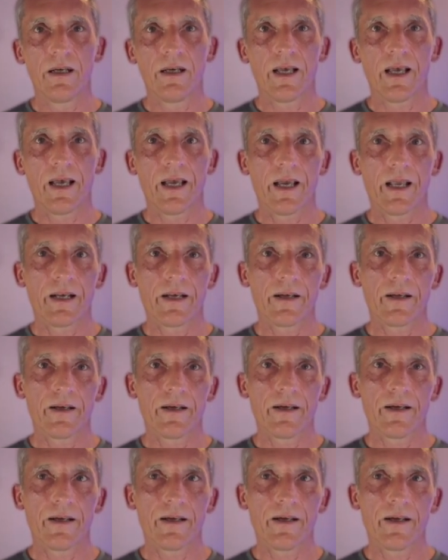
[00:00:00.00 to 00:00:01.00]
And
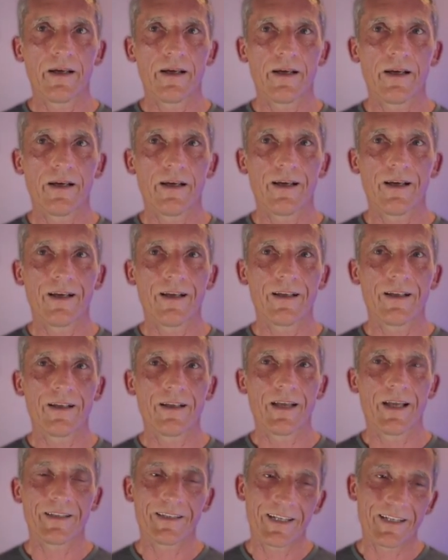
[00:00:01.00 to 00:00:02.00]

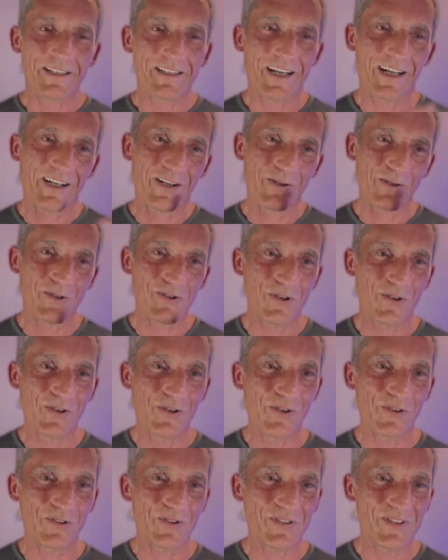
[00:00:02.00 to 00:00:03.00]
then Sana also
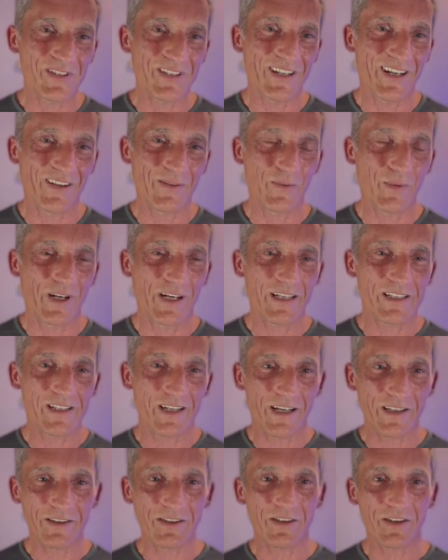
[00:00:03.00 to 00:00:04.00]
knows, when I
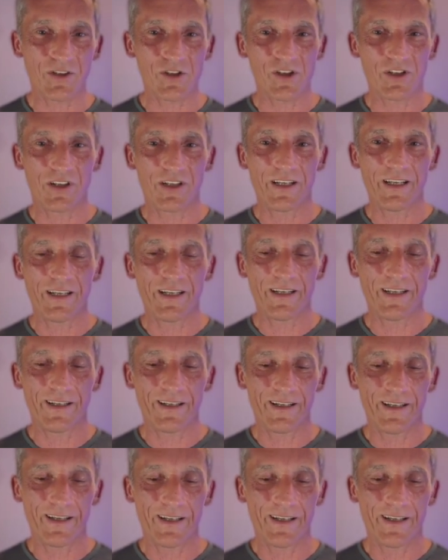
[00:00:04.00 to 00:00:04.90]
started the journey,